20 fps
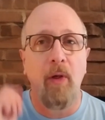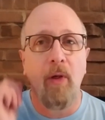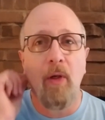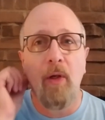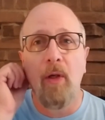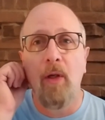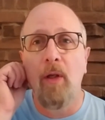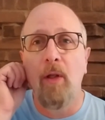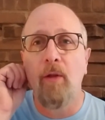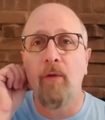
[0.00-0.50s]

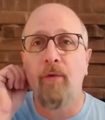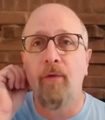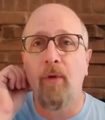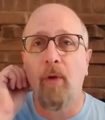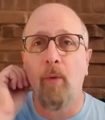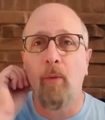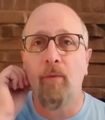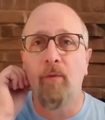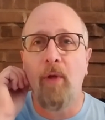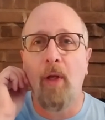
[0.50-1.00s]
and so
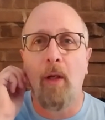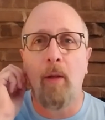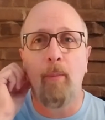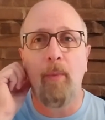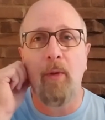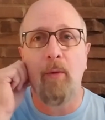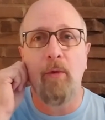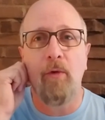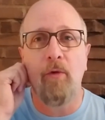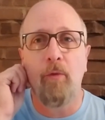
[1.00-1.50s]
we've got to be
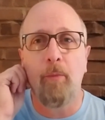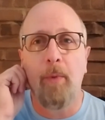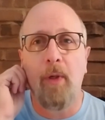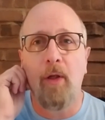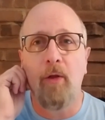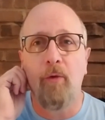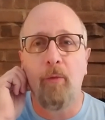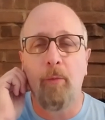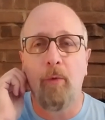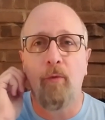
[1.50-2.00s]

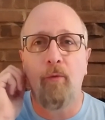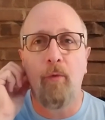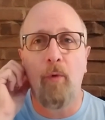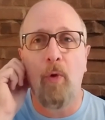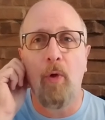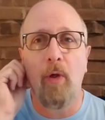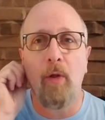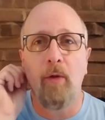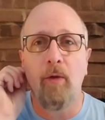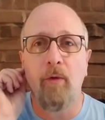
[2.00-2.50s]
responsible for it.
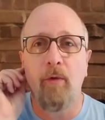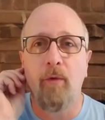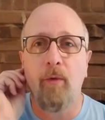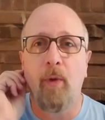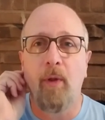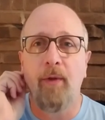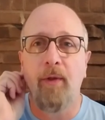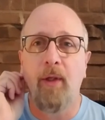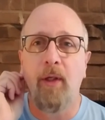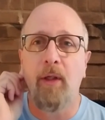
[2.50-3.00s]
So I
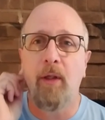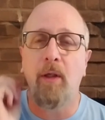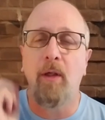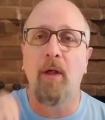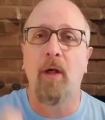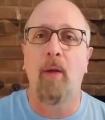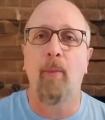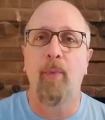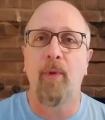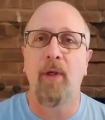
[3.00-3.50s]
think a
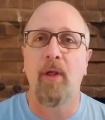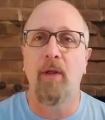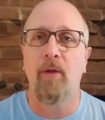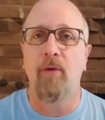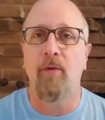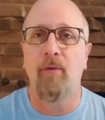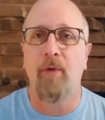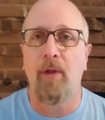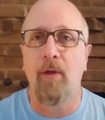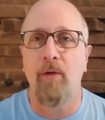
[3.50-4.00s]
comprehensive
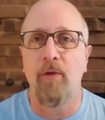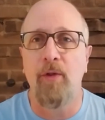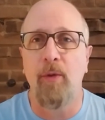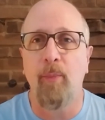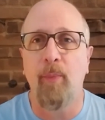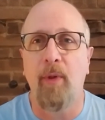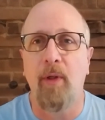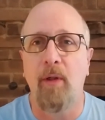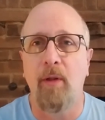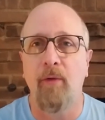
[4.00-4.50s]
energy
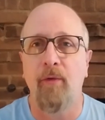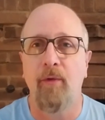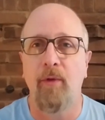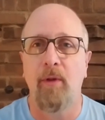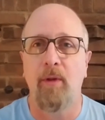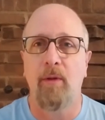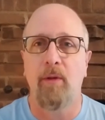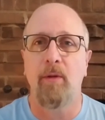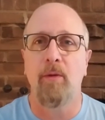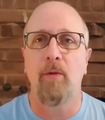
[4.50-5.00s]
policy
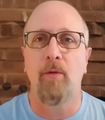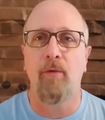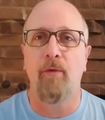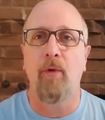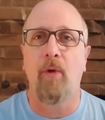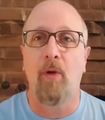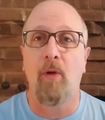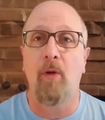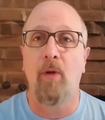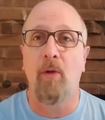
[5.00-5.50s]
includes
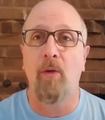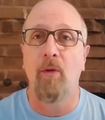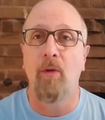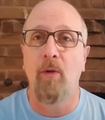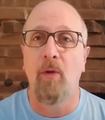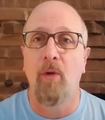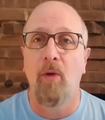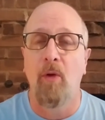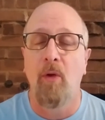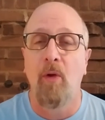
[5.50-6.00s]
all
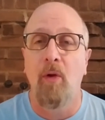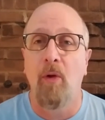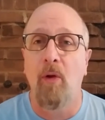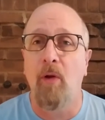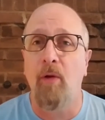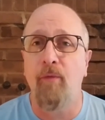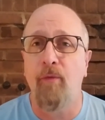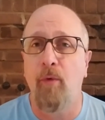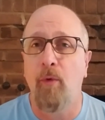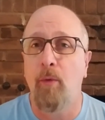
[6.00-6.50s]

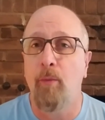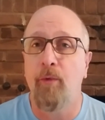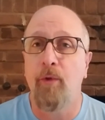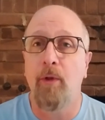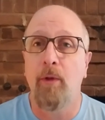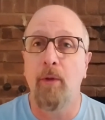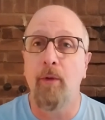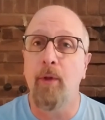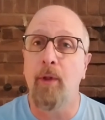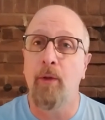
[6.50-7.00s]
forms,
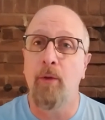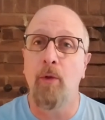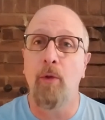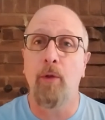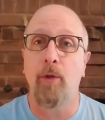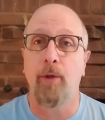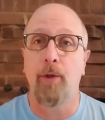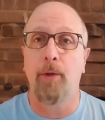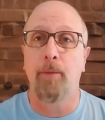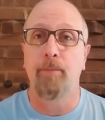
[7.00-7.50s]
including
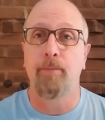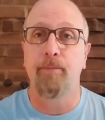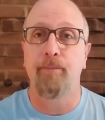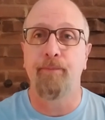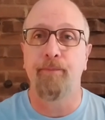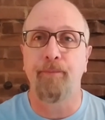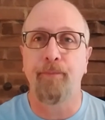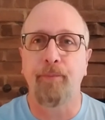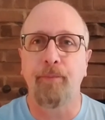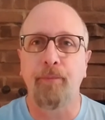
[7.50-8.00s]
nuclear.
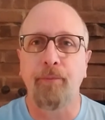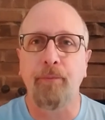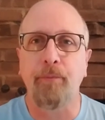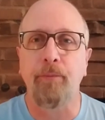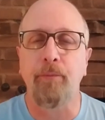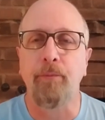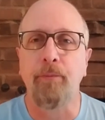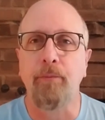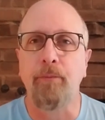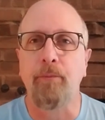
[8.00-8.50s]

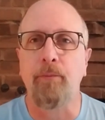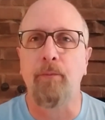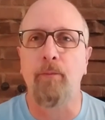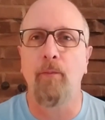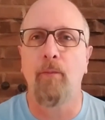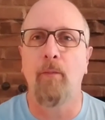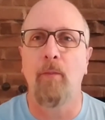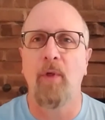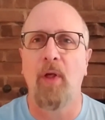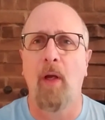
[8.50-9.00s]

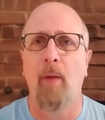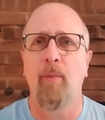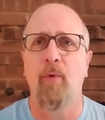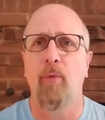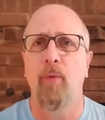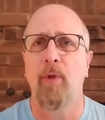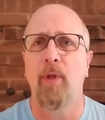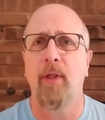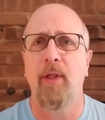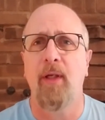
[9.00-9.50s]
I'm a
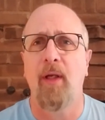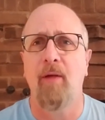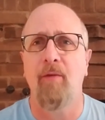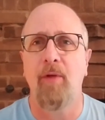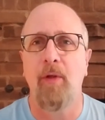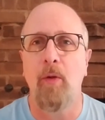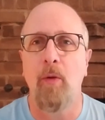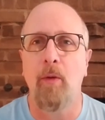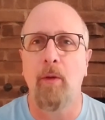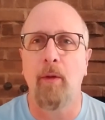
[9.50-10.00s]
really heavy
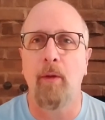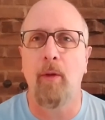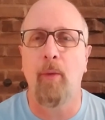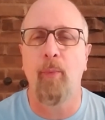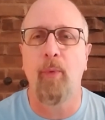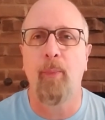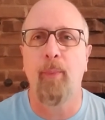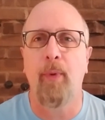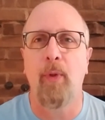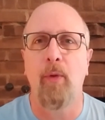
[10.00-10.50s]
nuclear
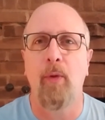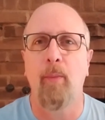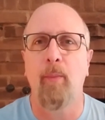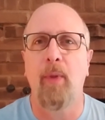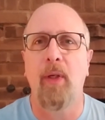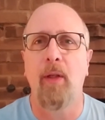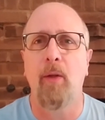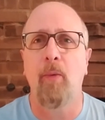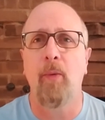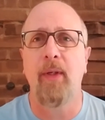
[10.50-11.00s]
proponent, by
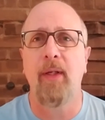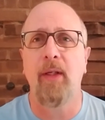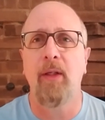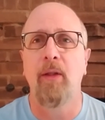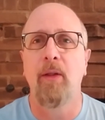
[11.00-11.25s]
the way,